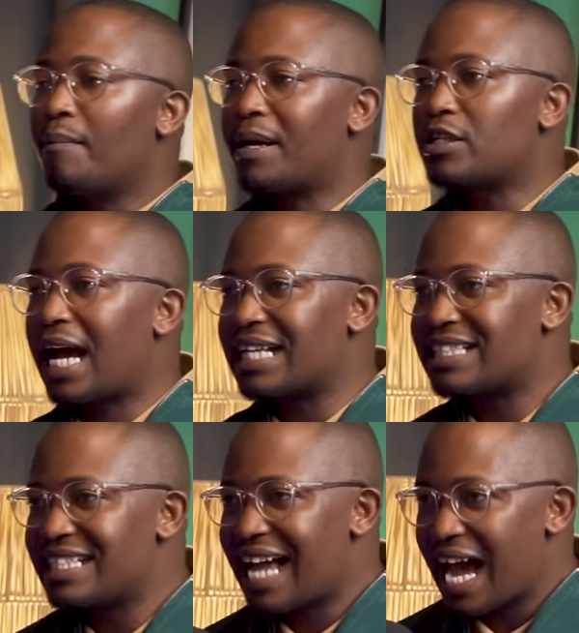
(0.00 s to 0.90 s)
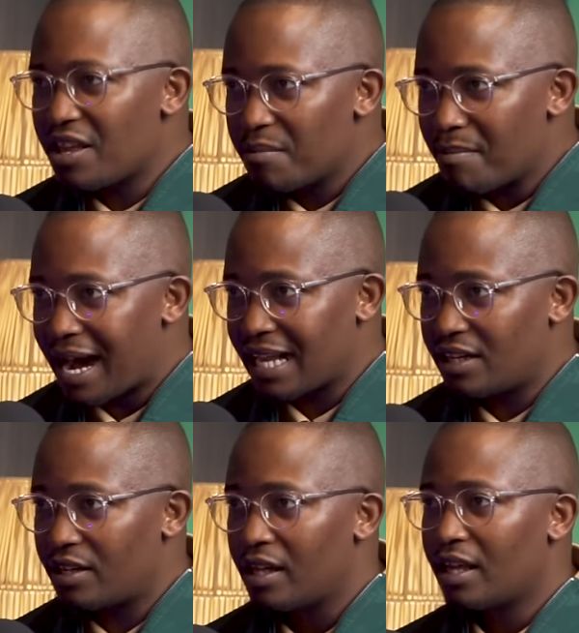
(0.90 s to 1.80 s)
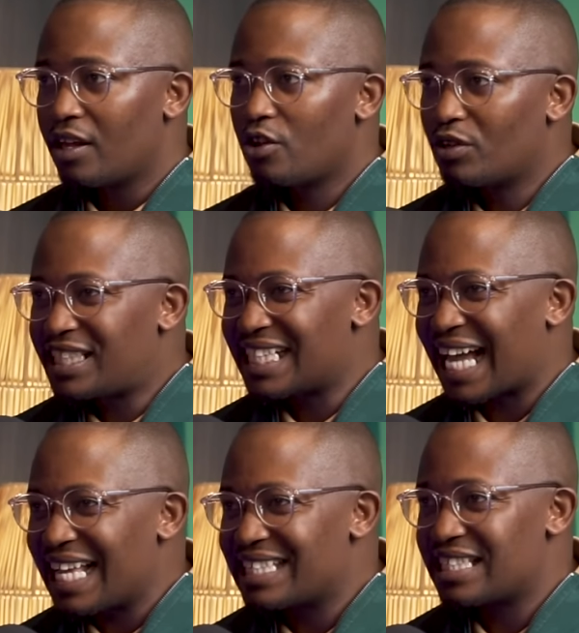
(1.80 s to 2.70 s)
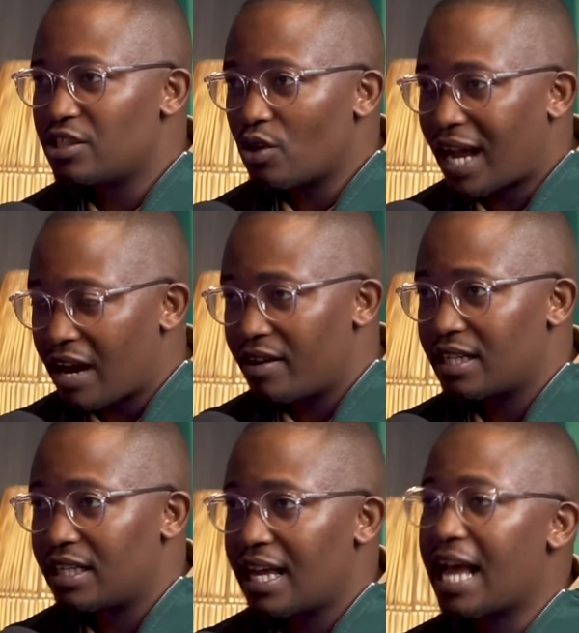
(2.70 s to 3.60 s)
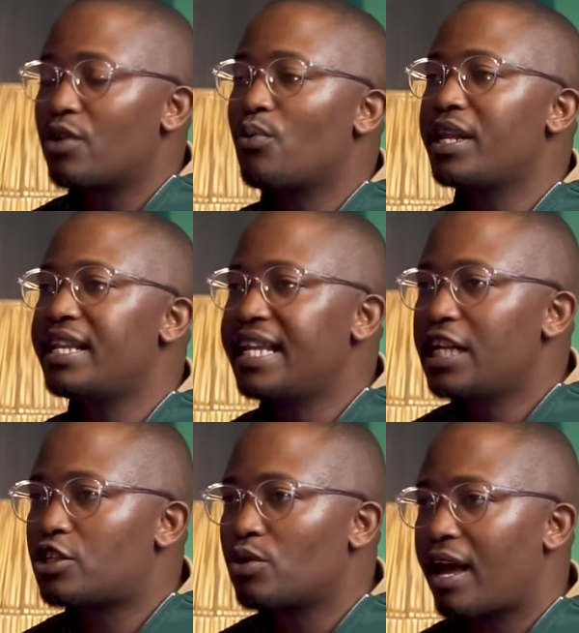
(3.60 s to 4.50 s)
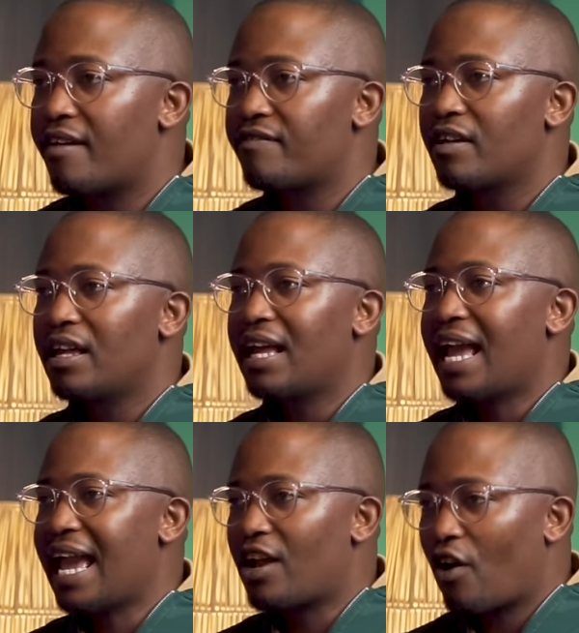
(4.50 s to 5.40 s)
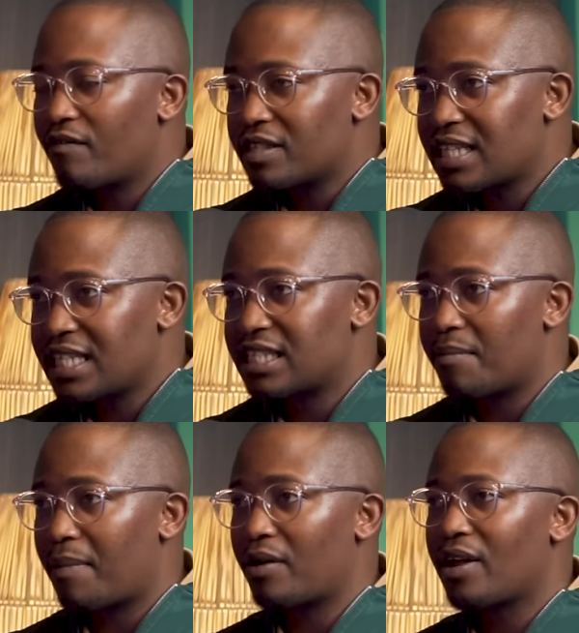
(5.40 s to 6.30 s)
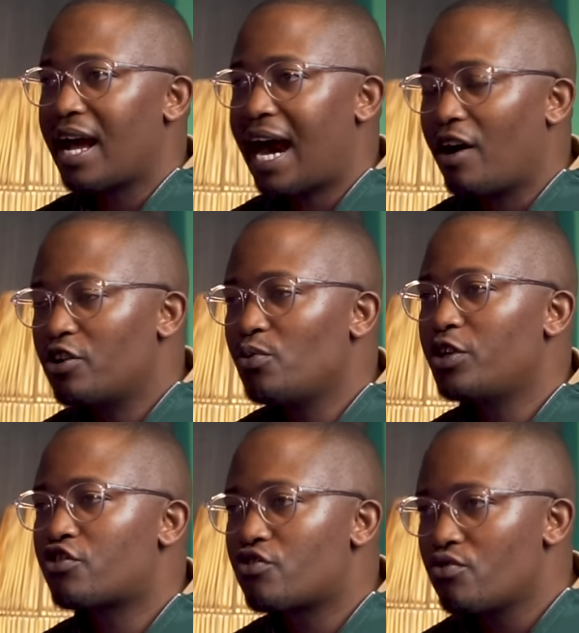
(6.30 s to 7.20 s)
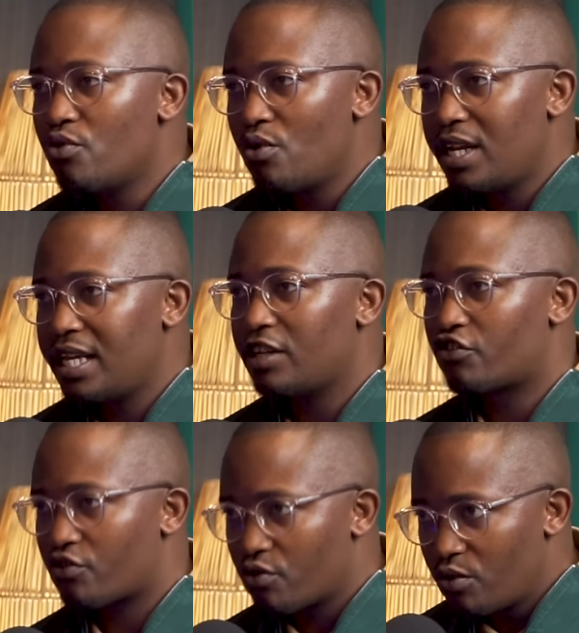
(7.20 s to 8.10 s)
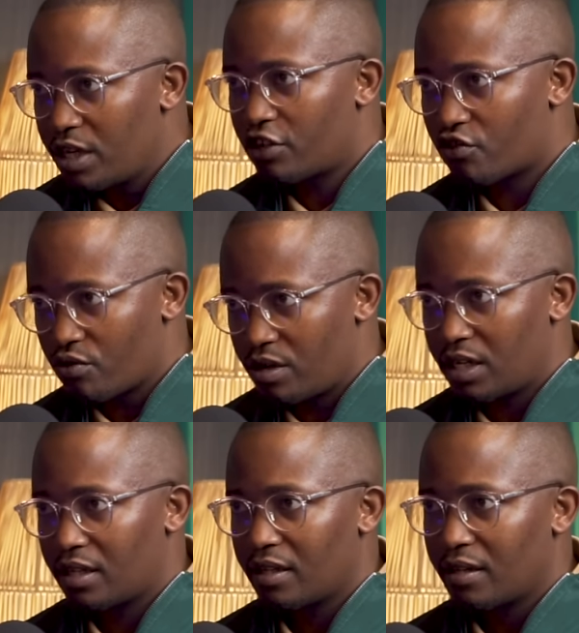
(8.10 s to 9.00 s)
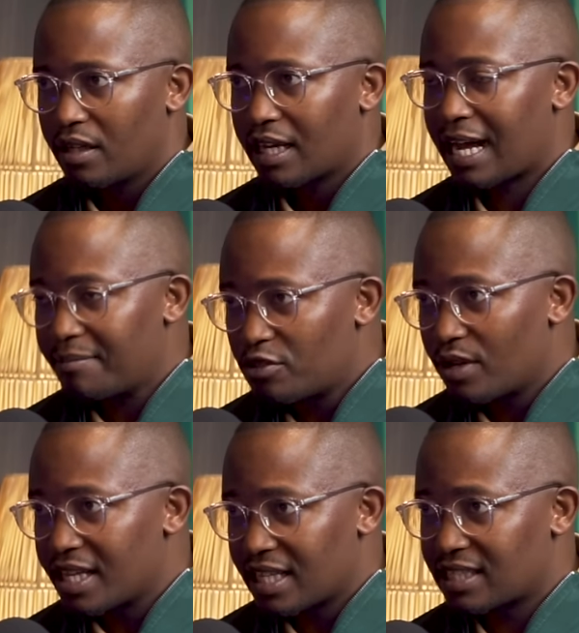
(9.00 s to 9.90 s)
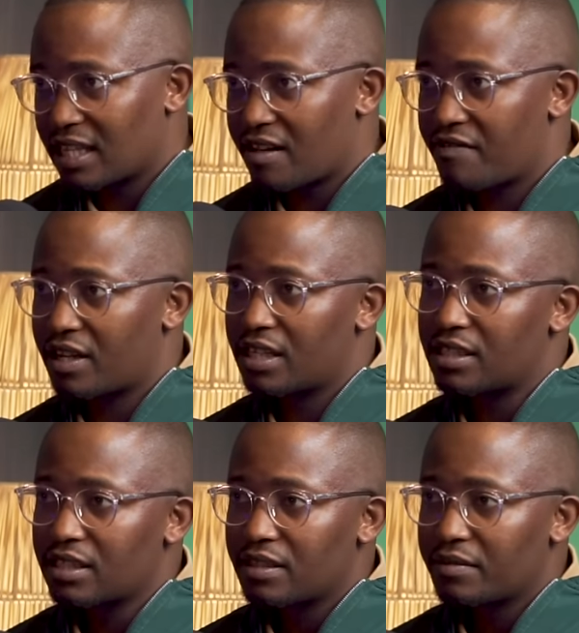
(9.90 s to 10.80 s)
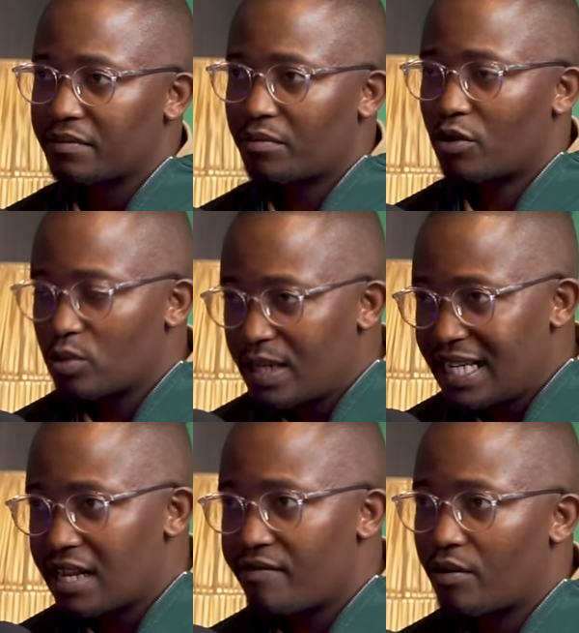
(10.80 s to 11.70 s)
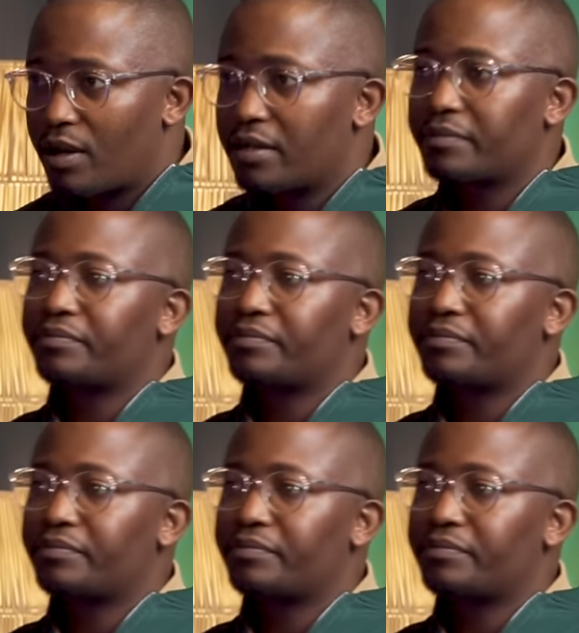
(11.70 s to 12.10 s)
But asinayo imali yojika izinto currently. And we need to have a conversation about how do we truly, truly, truly come together as South Africans? Because we need everyone.